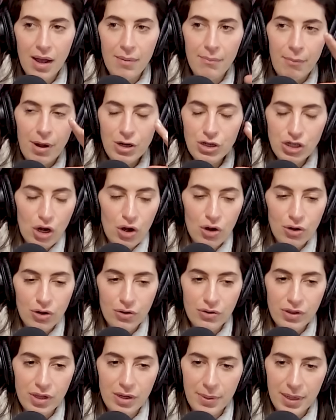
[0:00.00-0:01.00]
Much harder
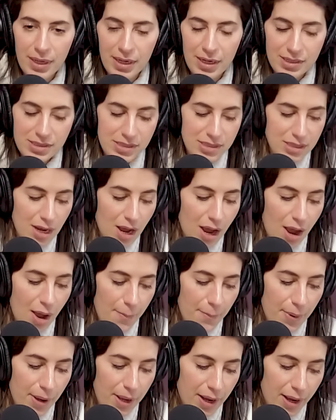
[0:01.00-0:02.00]
than a penis,
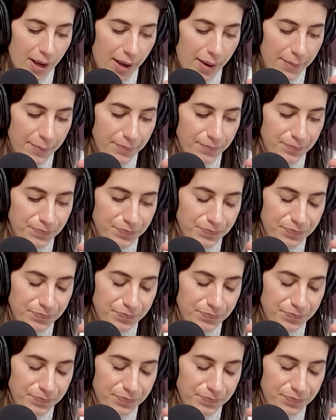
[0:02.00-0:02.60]
but um.